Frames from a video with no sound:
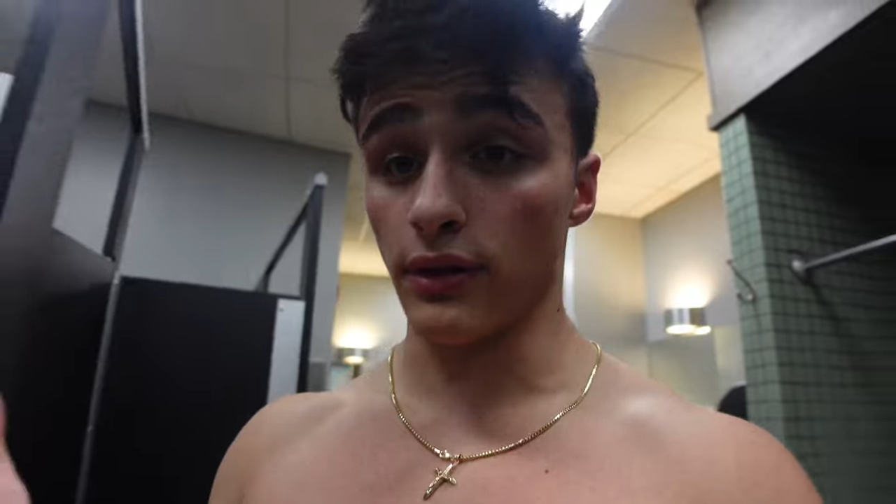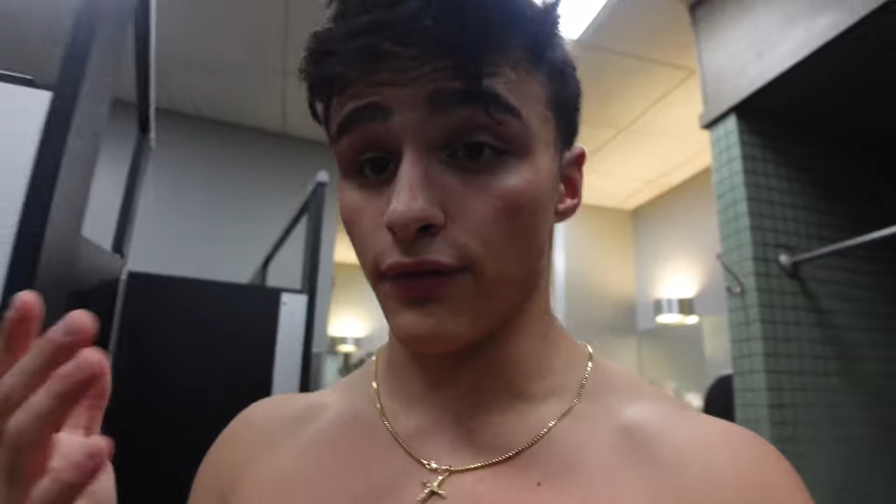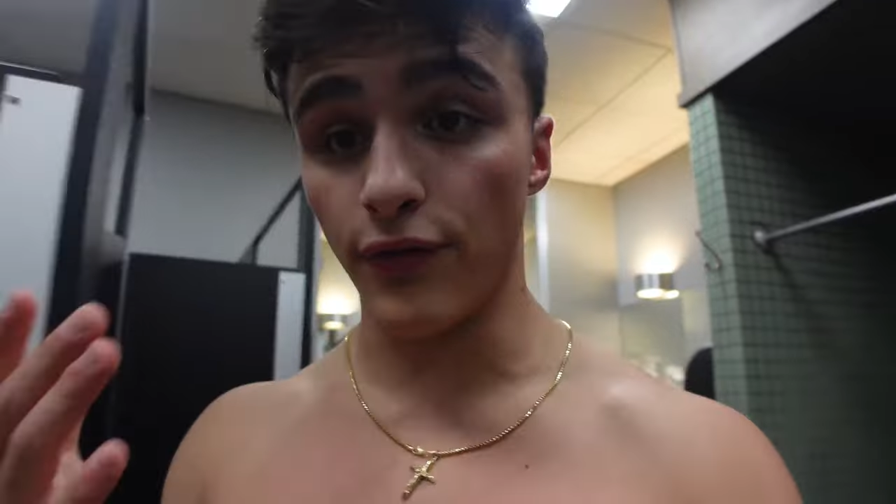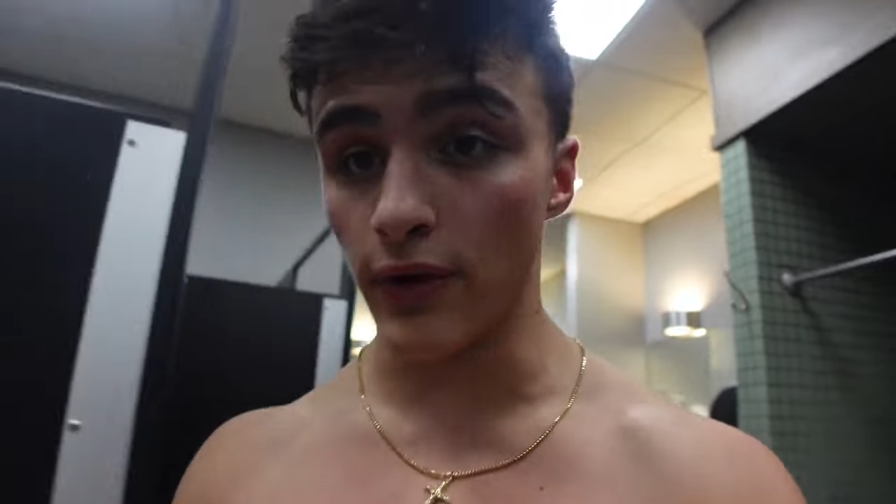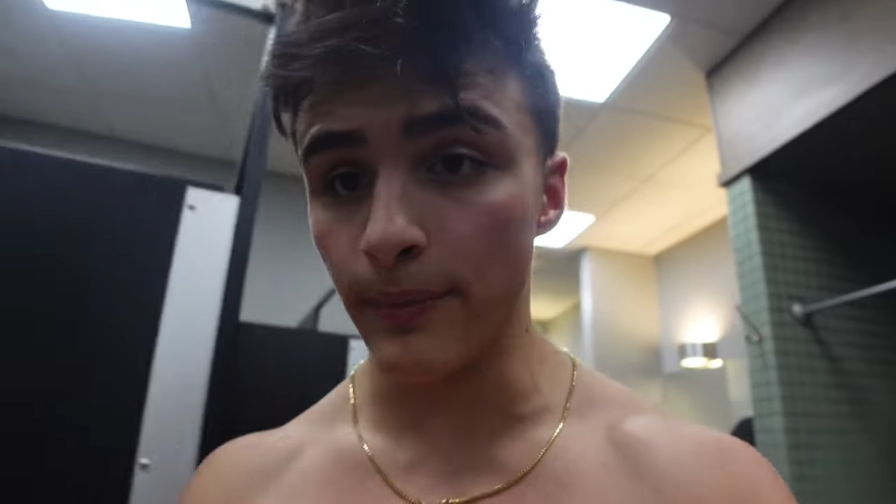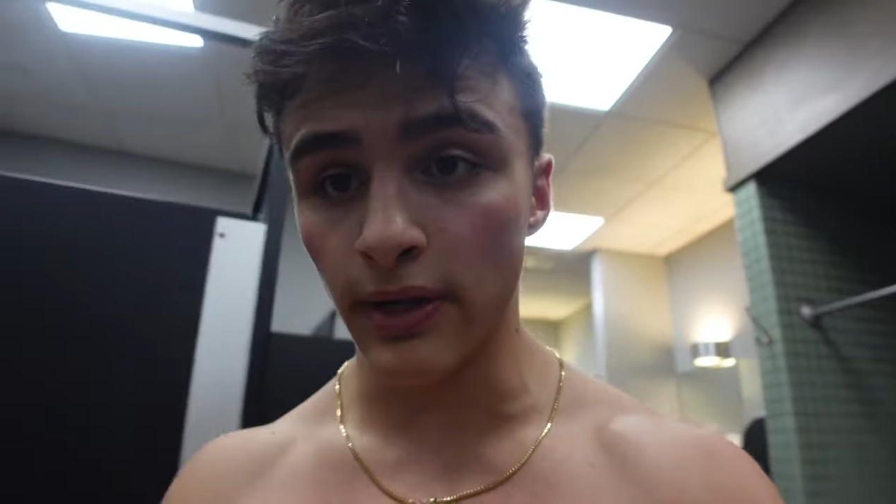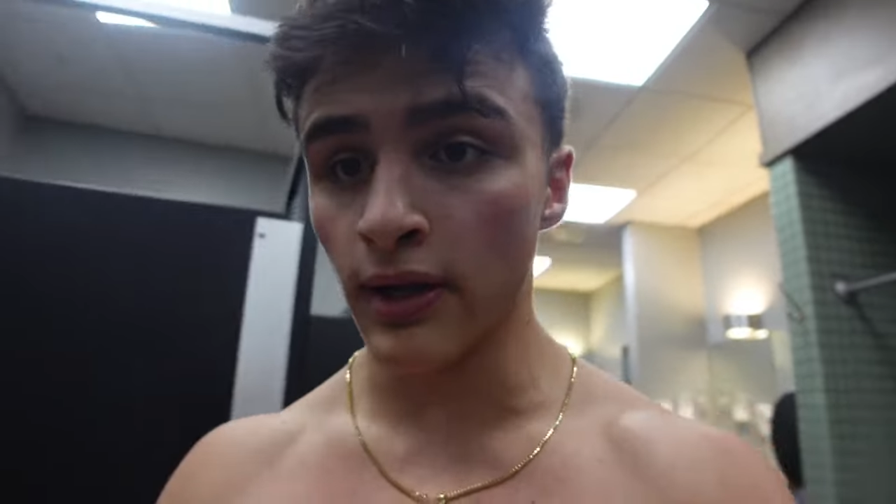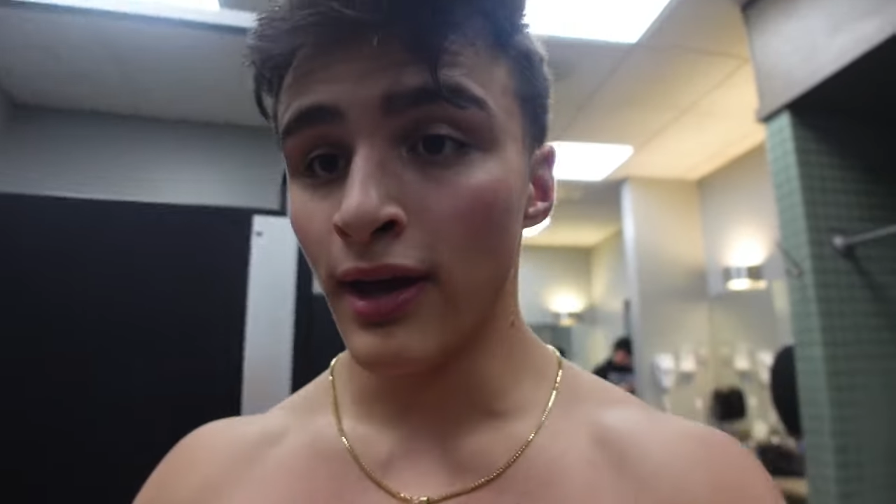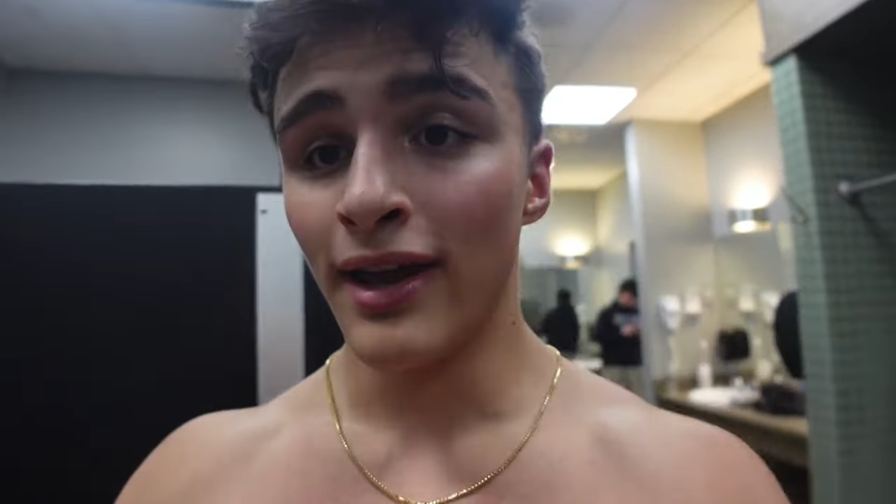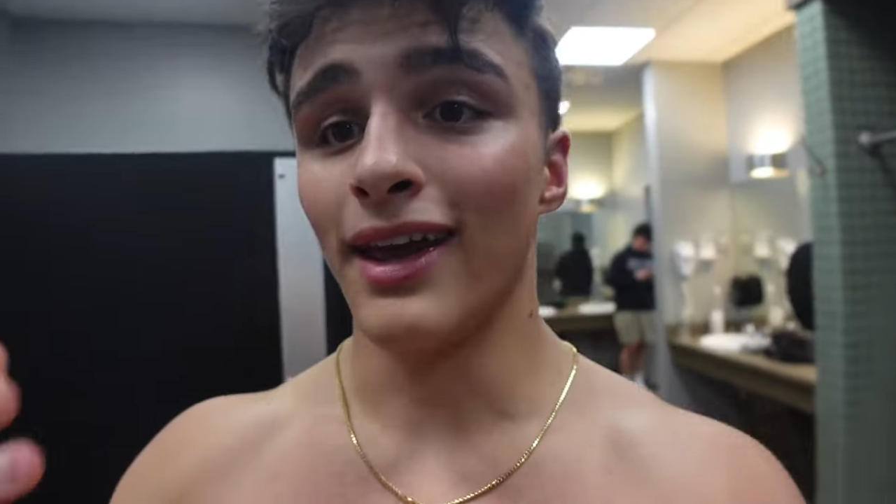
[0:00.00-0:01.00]
the
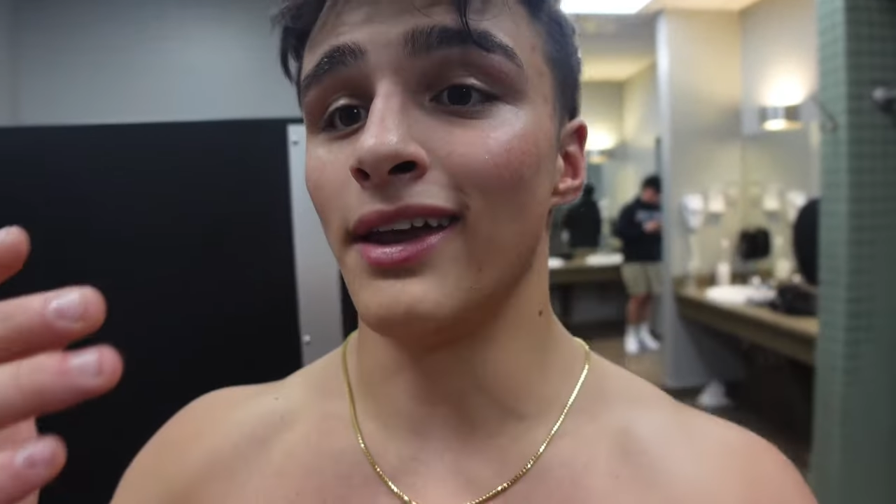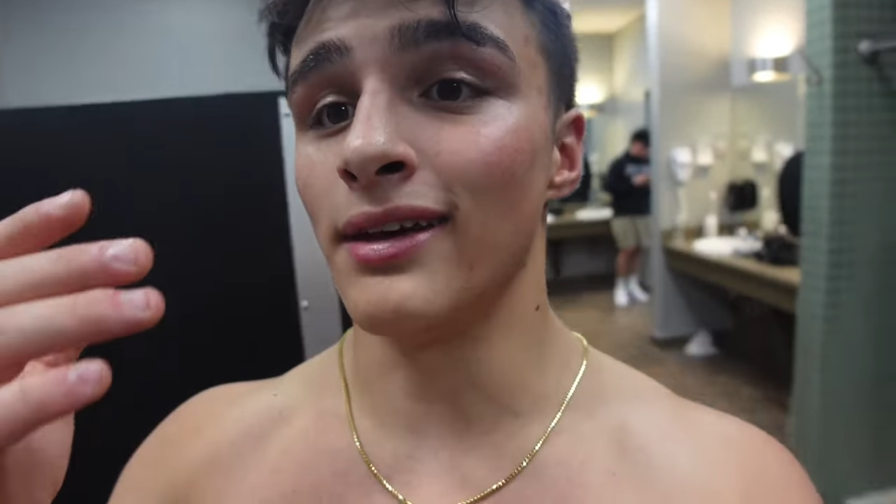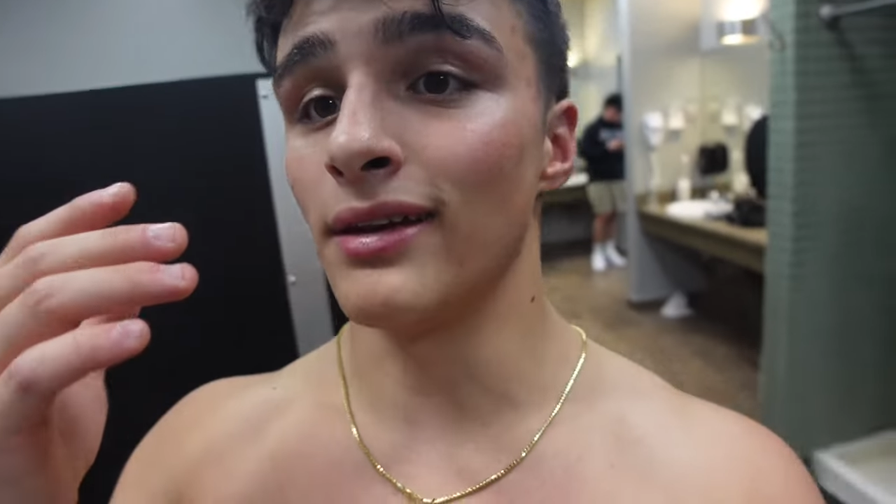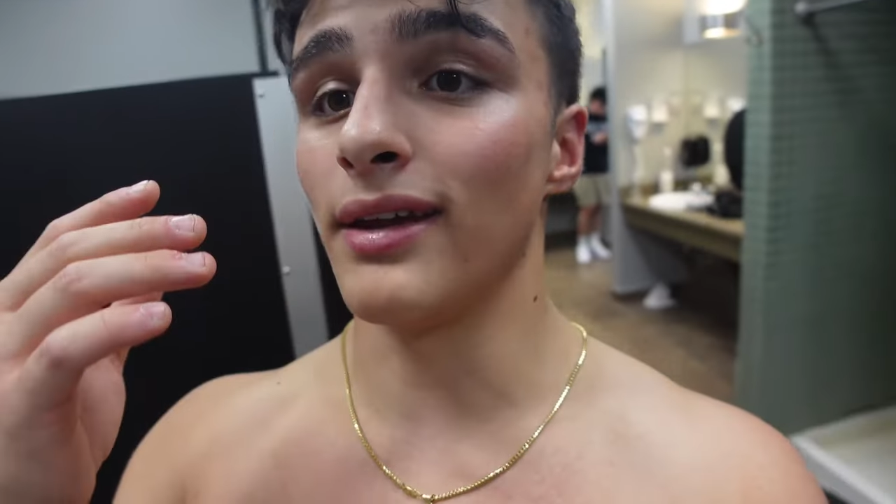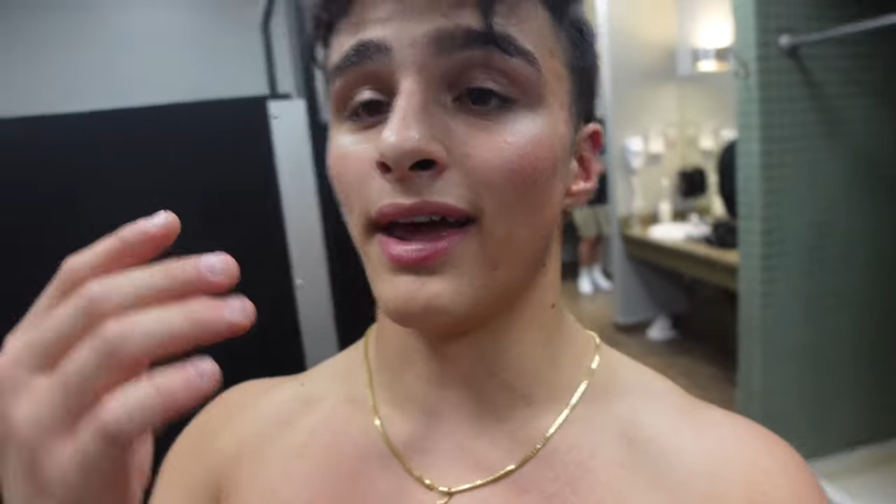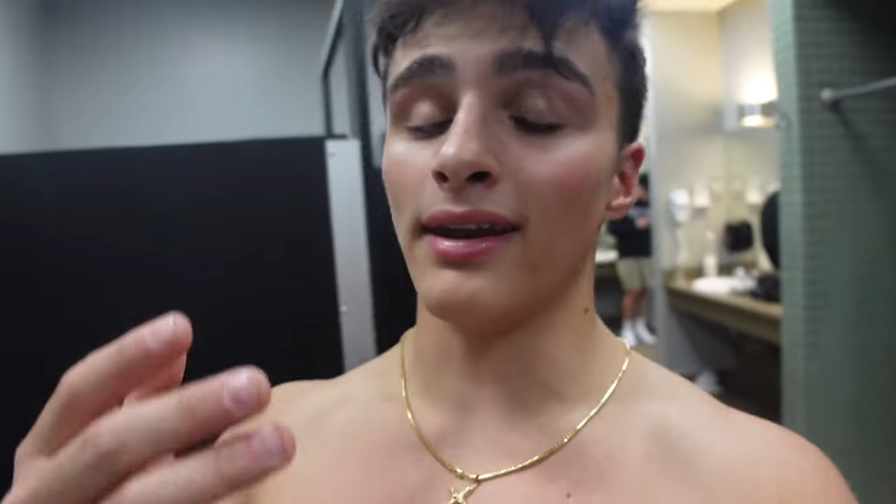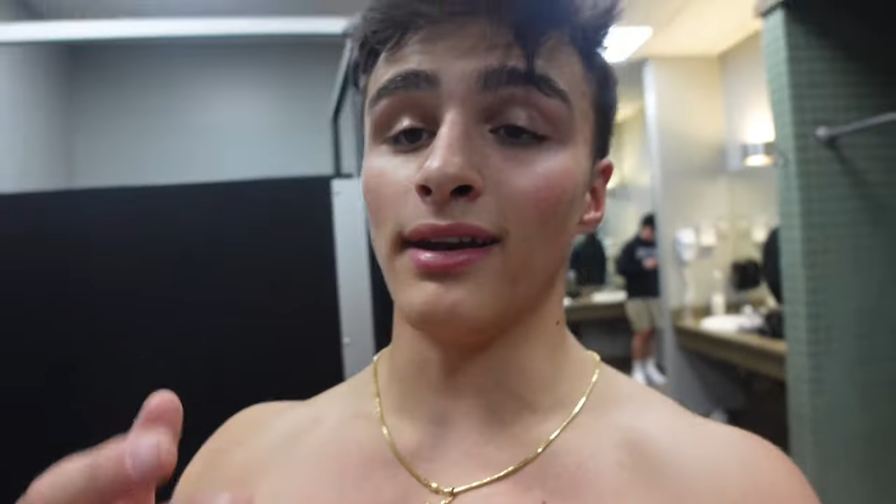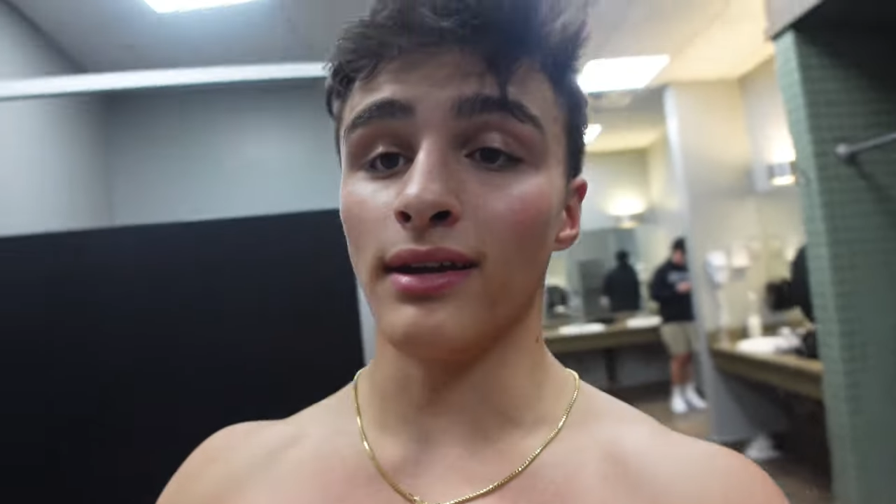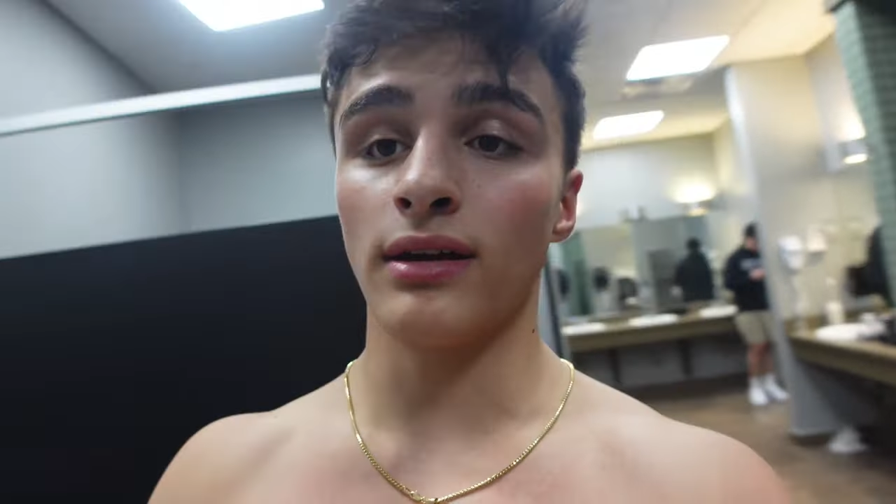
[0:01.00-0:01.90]
filming and editing.